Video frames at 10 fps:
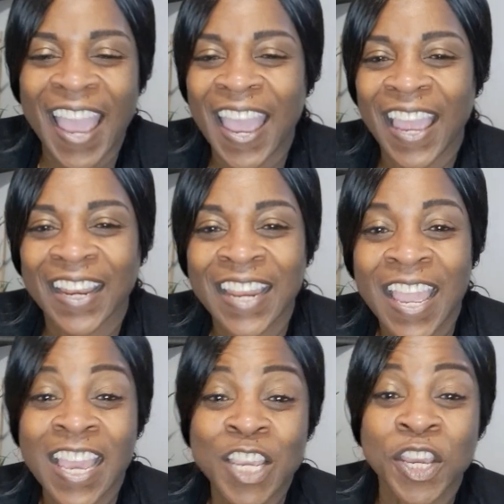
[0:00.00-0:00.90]
And,
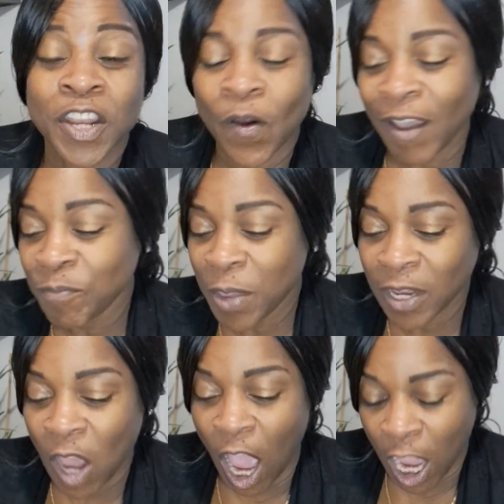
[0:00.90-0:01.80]
you know, I've
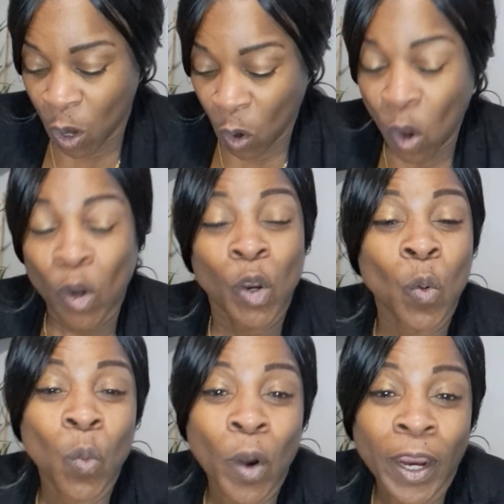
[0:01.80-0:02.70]
been
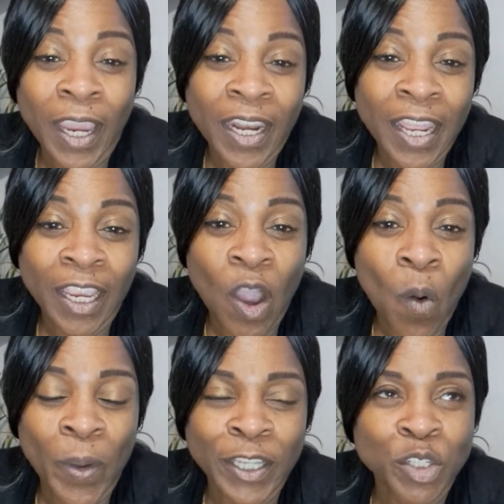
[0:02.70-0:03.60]
working and
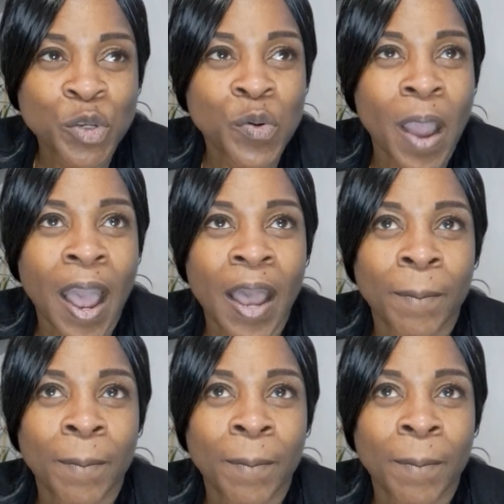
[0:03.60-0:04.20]
going to